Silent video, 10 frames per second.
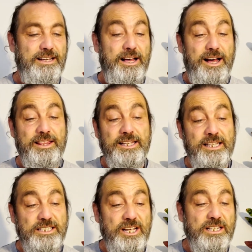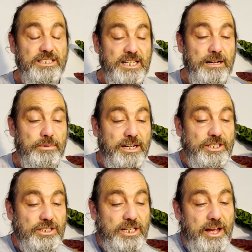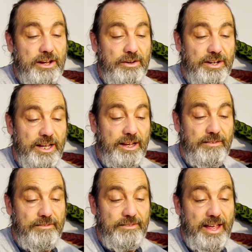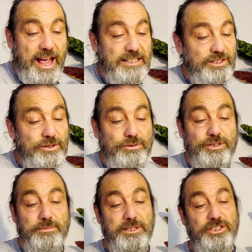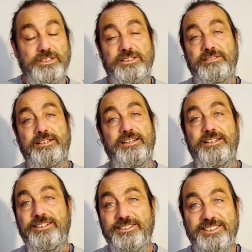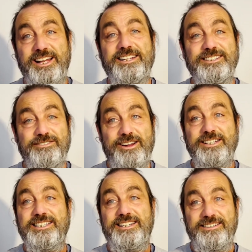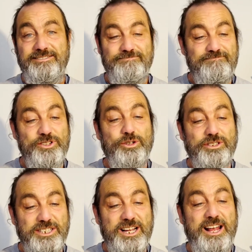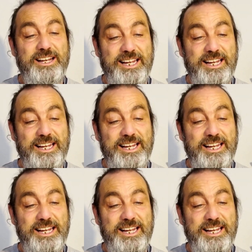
I think there's certain celebrations going on here. Yeah, it's a call to a mission. Your sun is rising. Your sun